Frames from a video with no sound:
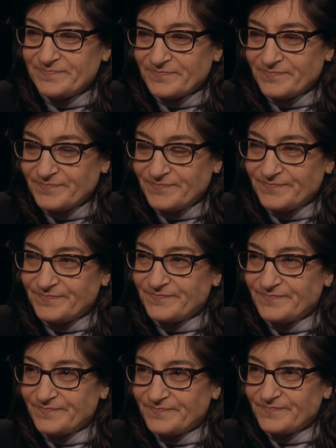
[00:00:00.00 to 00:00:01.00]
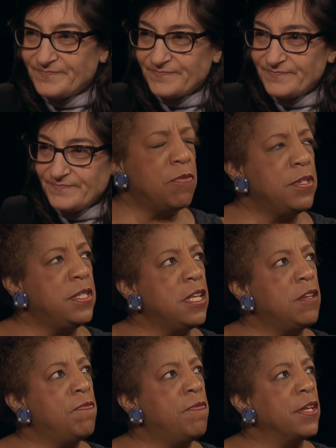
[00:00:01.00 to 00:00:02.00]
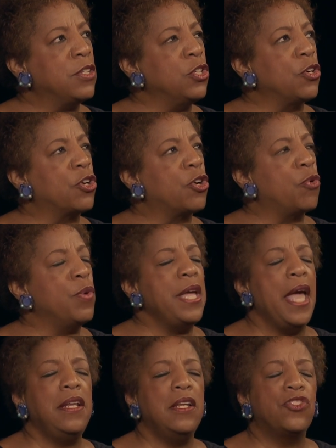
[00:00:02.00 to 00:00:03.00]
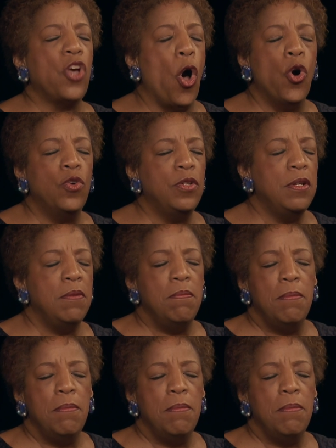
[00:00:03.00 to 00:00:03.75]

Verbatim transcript: Um, did did Fiddler create its own